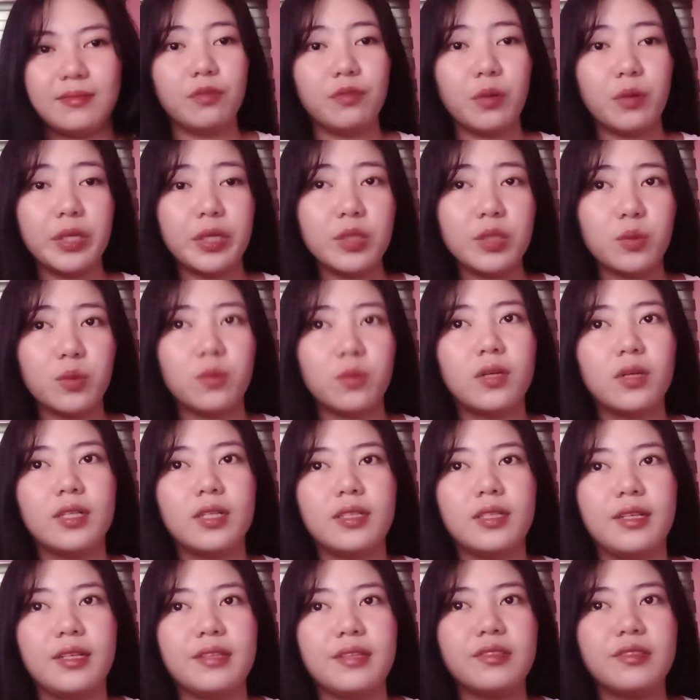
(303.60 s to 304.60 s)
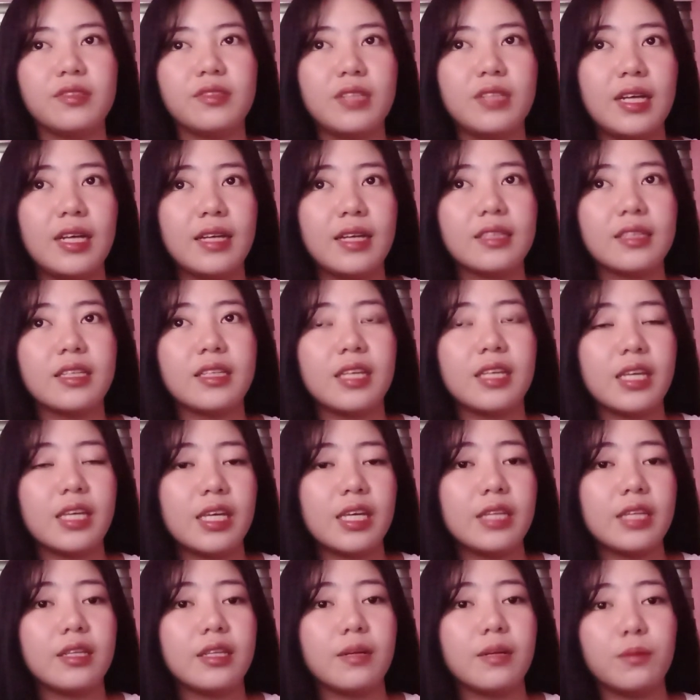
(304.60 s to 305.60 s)
Fourth one is the
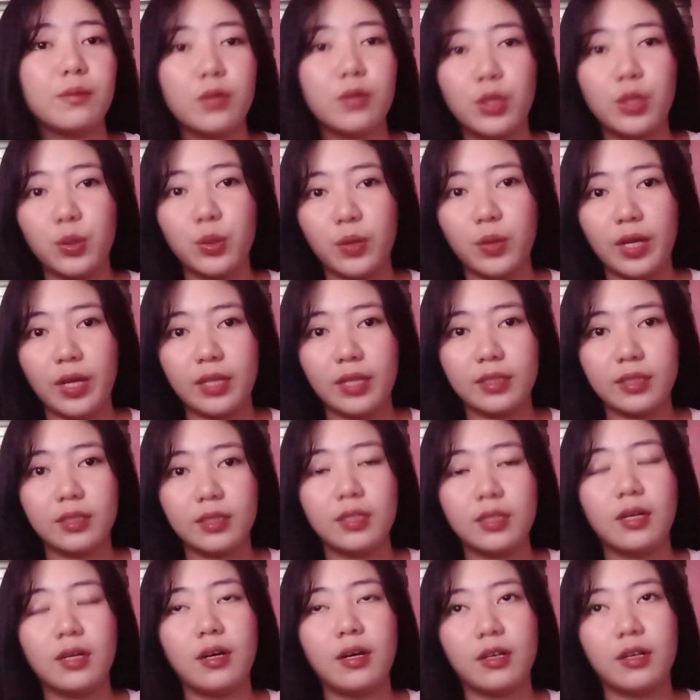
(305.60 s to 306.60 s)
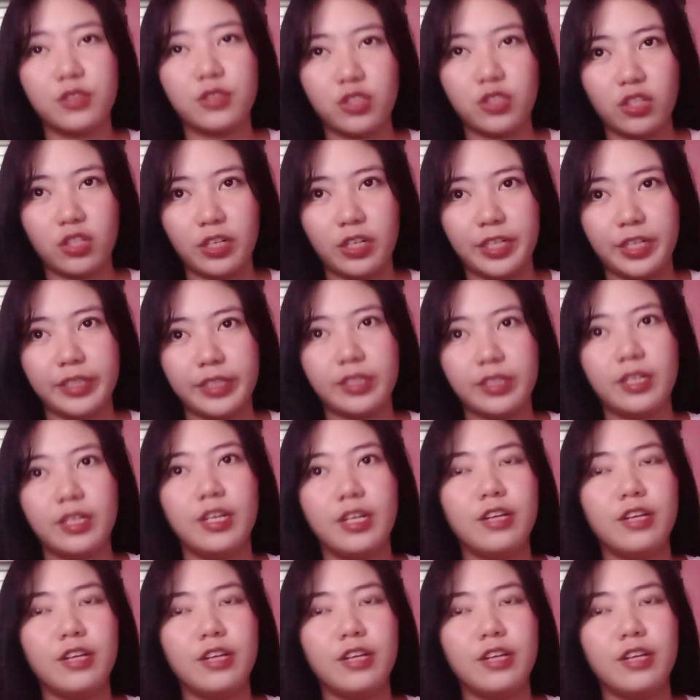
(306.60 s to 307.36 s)
KWL chart.